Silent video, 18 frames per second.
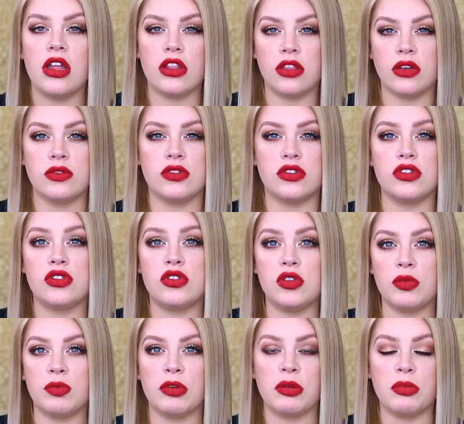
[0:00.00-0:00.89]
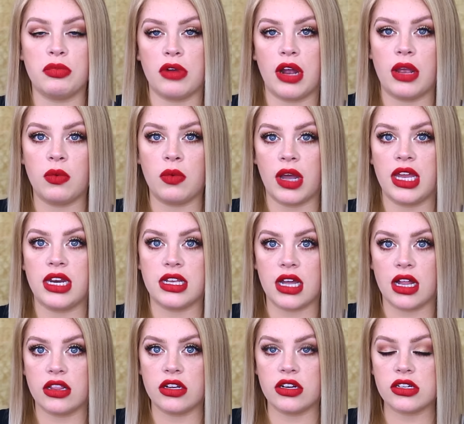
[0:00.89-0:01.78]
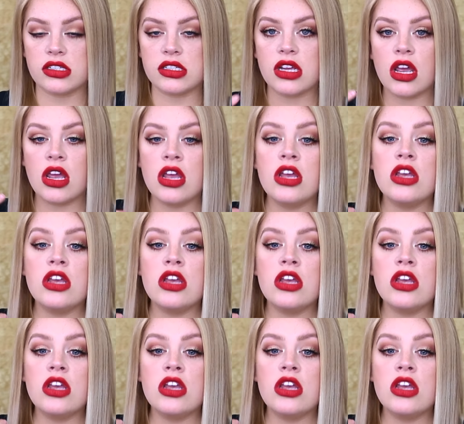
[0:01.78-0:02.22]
those super bright white colors.